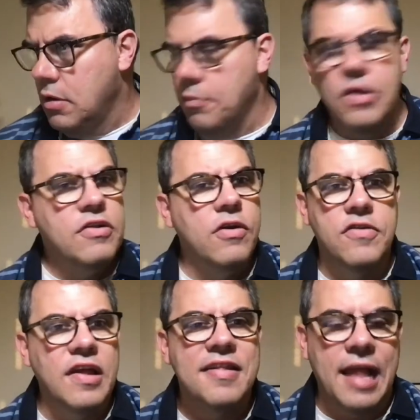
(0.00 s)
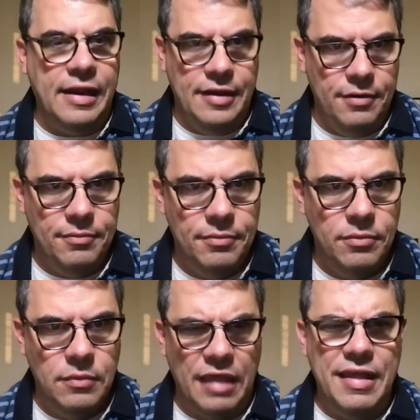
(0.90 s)
Pritzker just signed it.
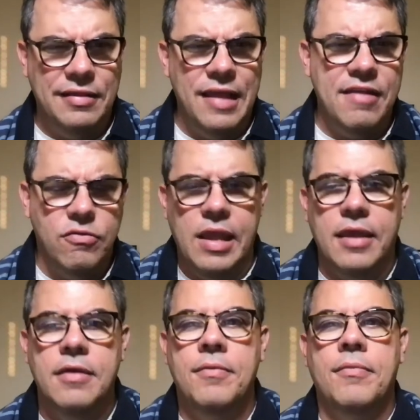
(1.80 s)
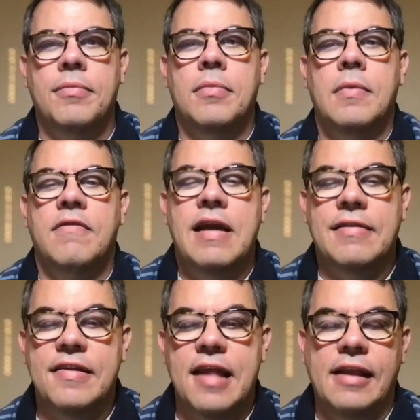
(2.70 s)
I think last week.
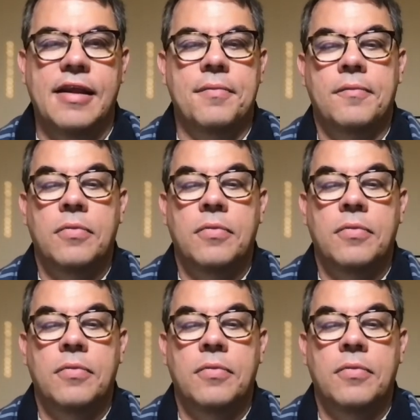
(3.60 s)
Finally signed it.